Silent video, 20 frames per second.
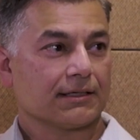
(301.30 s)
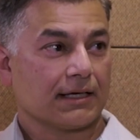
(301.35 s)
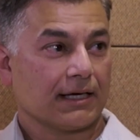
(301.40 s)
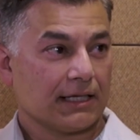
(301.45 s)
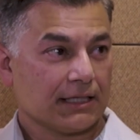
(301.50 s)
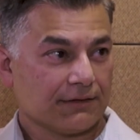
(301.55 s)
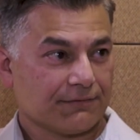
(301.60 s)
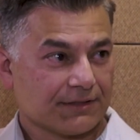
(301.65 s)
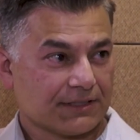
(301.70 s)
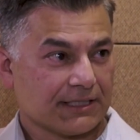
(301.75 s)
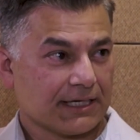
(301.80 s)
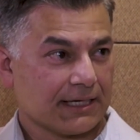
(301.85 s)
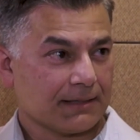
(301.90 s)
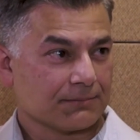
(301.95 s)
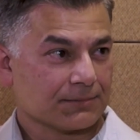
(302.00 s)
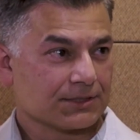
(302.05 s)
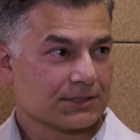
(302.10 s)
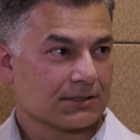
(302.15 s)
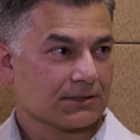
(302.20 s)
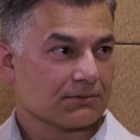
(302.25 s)
a hell of a
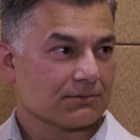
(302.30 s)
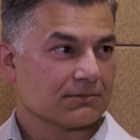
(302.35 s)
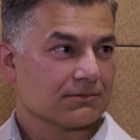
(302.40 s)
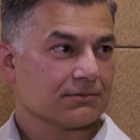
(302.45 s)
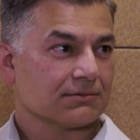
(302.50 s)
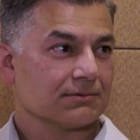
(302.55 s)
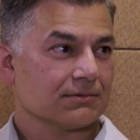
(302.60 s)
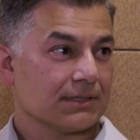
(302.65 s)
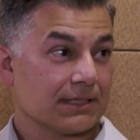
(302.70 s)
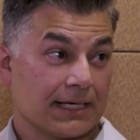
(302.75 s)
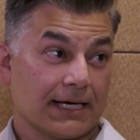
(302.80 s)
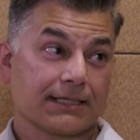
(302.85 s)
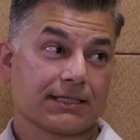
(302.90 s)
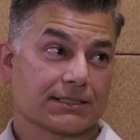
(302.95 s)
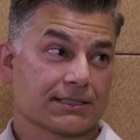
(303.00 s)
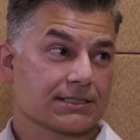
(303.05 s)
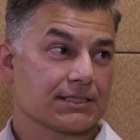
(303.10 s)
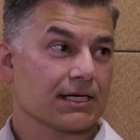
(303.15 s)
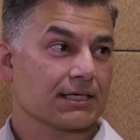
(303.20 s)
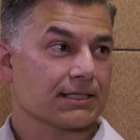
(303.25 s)
dame, too. And I
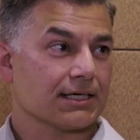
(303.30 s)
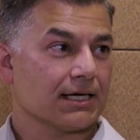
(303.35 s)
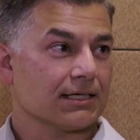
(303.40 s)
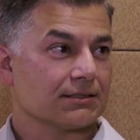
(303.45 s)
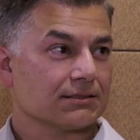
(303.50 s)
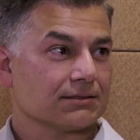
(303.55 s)
can say that.